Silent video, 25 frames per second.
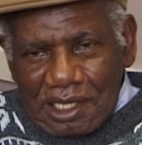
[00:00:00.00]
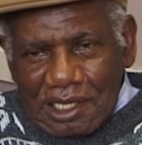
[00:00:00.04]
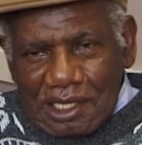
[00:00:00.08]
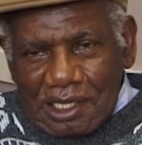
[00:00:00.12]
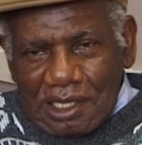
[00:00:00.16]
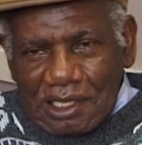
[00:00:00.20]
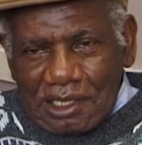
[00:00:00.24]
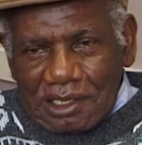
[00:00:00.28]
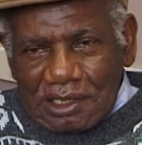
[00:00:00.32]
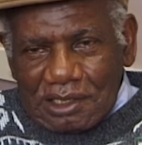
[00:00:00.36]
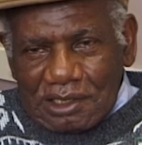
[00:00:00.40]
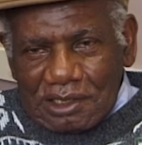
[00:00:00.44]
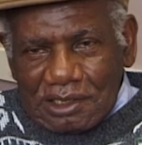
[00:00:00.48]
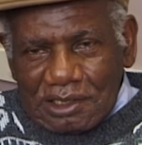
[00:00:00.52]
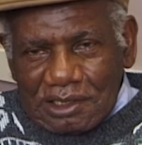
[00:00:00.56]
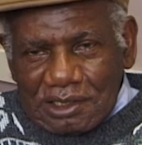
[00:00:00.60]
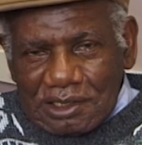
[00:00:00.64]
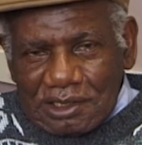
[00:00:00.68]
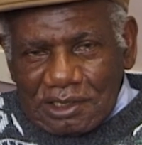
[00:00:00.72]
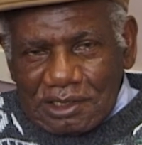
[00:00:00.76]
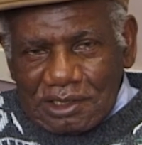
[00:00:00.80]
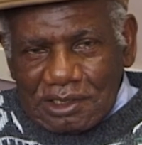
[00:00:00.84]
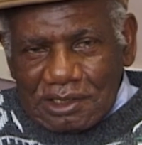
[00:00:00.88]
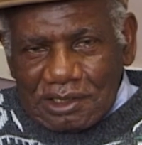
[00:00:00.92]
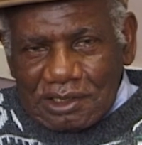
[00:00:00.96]
and
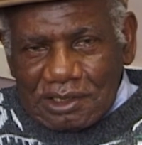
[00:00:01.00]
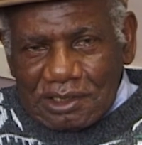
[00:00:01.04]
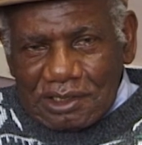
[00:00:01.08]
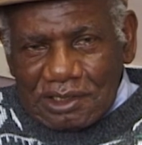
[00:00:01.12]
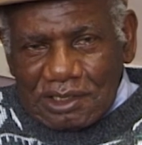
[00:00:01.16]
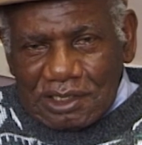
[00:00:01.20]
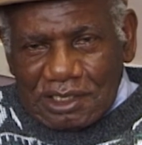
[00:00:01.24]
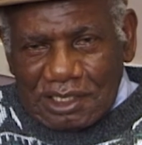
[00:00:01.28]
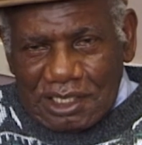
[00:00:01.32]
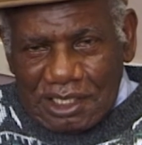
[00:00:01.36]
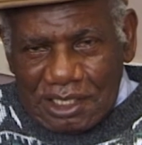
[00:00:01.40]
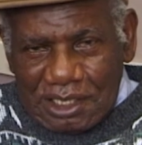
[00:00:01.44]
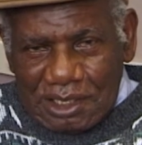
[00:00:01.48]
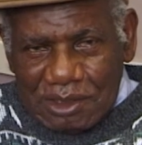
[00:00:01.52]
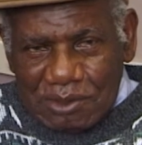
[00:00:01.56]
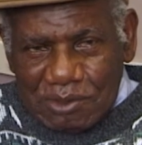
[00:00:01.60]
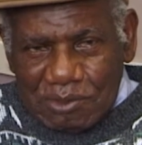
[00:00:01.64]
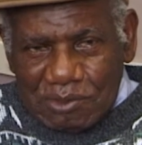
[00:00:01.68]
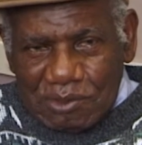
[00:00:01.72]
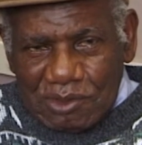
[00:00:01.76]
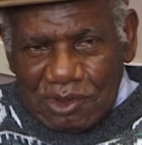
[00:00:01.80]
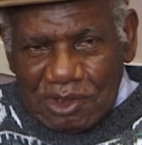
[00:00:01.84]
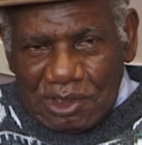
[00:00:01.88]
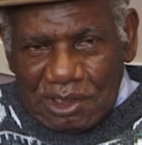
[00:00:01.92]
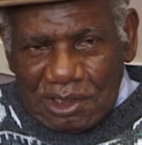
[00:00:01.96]
she
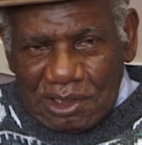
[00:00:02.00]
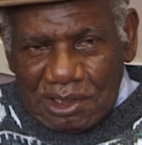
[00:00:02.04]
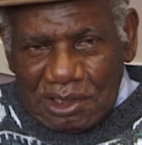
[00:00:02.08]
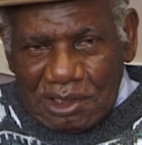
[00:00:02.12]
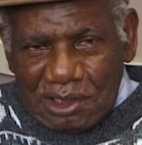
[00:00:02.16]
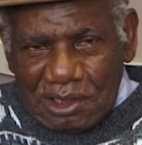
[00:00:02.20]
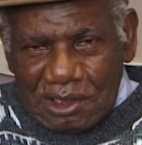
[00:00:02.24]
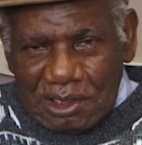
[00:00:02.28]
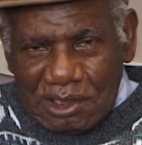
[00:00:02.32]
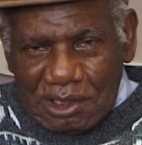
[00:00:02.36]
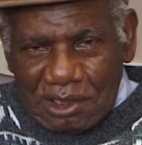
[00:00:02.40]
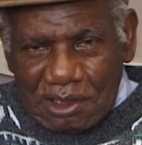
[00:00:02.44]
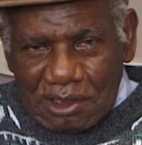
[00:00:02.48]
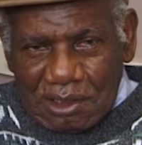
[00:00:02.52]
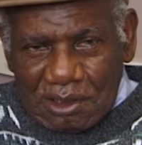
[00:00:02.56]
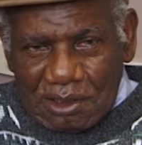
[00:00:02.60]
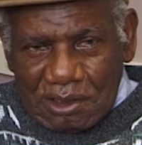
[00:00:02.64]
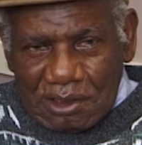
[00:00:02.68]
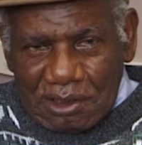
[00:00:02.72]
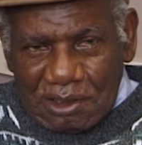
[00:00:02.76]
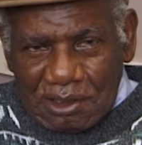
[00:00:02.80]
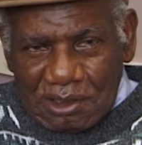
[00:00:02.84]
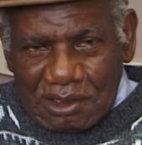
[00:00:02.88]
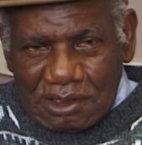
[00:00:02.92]
came here,